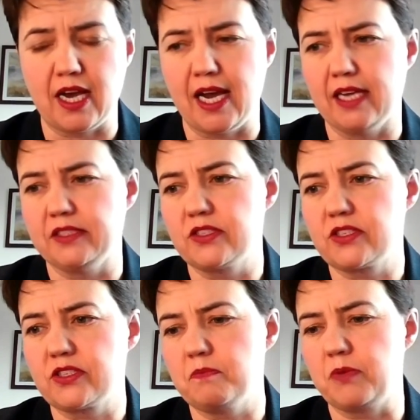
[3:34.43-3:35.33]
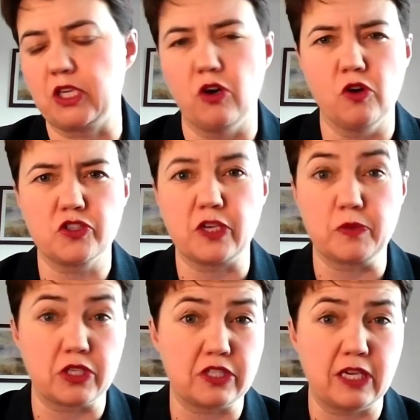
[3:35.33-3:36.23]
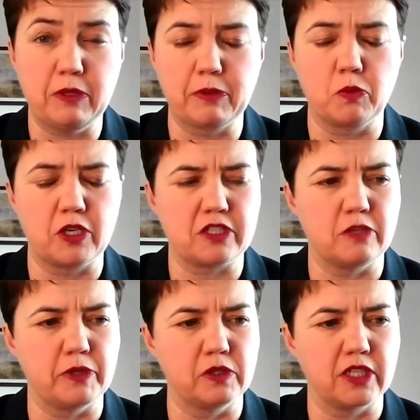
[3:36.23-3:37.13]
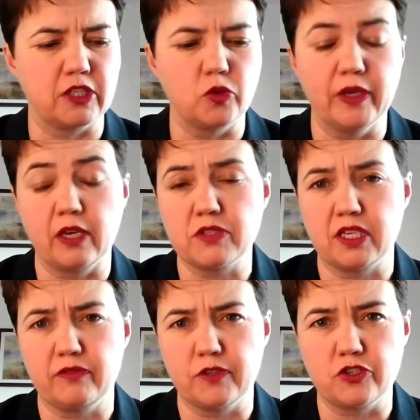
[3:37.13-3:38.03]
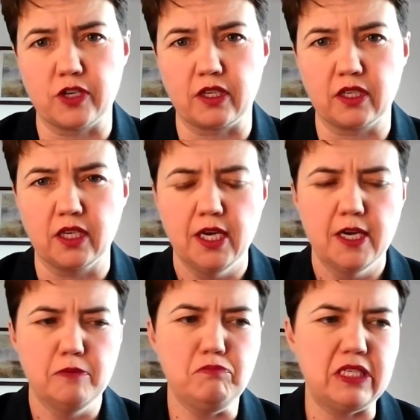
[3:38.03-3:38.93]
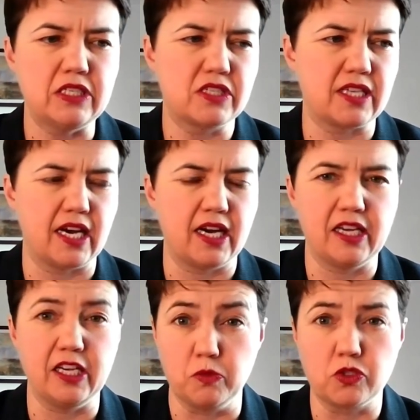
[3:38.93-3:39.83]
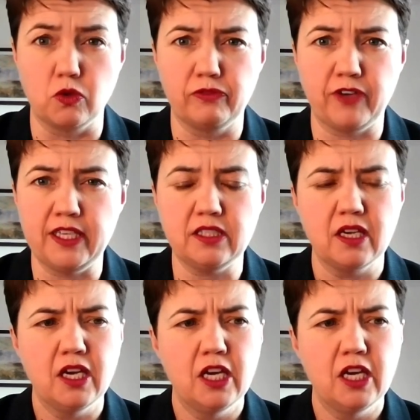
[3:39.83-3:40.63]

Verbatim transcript: And because it was the same people that worked in the building, going outside for a drink means that it was all fine.